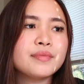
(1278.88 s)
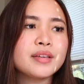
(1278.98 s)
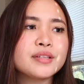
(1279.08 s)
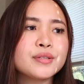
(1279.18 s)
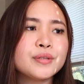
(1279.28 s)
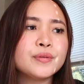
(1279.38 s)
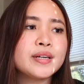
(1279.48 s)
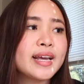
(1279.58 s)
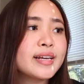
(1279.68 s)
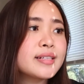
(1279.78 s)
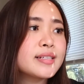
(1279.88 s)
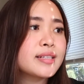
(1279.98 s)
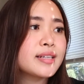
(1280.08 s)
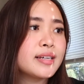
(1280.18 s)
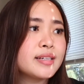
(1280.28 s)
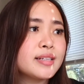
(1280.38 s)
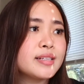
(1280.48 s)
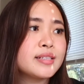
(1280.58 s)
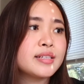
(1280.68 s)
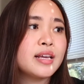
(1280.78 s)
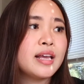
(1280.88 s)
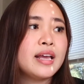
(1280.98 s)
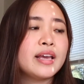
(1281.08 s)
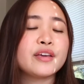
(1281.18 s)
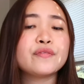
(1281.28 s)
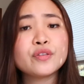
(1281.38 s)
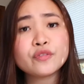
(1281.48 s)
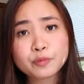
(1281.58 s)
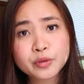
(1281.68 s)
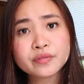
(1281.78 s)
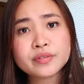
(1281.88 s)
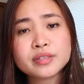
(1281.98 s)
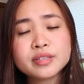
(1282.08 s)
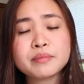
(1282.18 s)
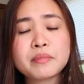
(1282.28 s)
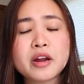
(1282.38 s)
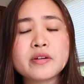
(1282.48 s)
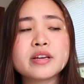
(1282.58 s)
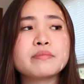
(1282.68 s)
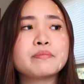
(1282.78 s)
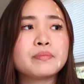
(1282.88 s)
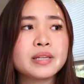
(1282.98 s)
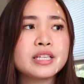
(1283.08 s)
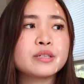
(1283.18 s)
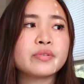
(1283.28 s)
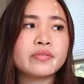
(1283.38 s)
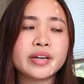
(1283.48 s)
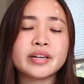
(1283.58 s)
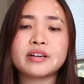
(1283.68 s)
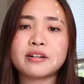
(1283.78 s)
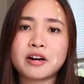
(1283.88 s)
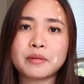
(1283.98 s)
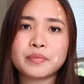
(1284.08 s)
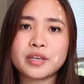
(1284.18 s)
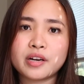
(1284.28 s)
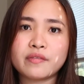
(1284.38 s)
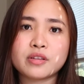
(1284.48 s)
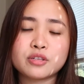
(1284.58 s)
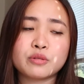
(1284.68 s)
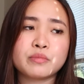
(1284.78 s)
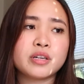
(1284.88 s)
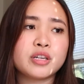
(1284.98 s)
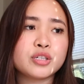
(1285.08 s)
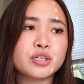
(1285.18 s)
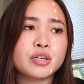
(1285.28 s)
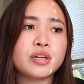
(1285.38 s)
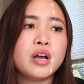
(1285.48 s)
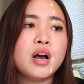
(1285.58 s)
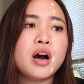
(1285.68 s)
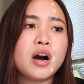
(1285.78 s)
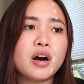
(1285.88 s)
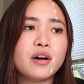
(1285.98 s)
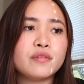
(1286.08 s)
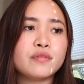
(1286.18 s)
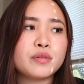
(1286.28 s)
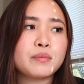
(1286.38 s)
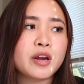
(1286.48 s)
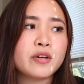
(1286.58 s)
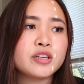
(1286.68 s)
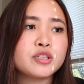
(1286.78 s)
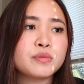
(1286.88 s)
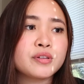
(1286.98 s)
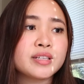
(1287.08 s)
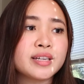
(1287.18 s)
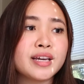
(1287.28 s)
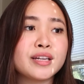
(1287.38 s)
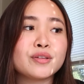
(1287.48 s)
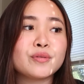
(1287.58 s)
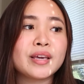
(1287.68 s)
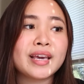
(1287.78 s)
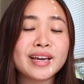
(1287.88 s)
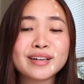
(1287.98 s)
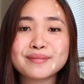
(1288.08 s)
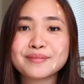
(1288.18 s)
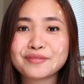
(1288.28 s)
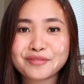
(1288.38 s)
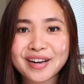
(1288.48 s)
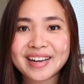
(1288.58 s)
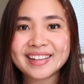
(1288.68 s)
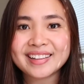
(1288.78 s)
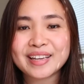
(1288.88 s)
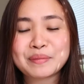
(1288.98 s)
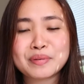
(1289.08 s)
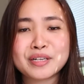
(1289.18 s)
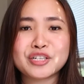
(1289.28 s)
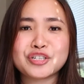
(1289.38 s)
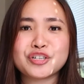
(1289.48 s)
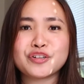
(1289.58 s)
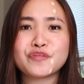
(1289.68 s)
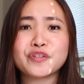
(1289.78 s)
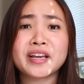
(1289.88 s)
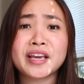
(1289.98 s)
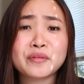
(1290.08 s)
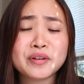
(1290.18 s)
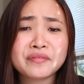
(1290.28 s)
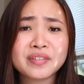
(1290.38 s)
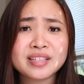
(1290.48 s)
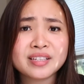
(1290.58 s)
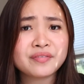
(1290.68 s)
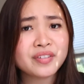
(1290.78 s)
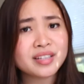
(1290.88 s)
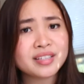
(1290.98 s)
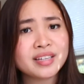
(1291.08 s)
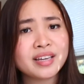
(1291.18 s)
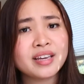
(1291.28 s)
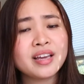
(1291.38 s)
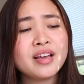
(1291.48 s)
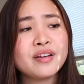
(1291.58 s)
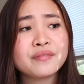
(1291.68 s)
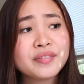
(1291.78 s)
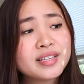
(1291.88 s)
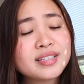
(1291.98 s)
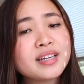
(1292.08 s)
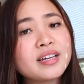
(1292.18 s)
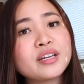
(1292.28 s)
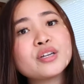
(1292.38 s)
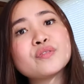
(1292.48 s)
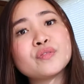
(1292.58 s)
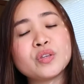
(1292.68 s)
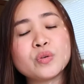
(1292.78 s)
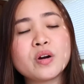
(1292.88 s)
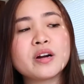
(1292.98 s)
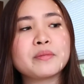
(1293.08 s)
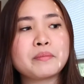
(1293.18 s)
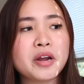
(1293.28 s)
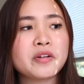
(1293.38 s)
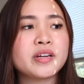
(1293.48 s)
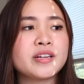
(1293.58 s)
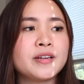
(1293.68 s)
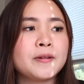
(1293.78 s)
So next is, if you've previously married, please provide a copy of the termination of the marriage, because again, you can't file a petition for a K1 visa, fiance visa if you are married.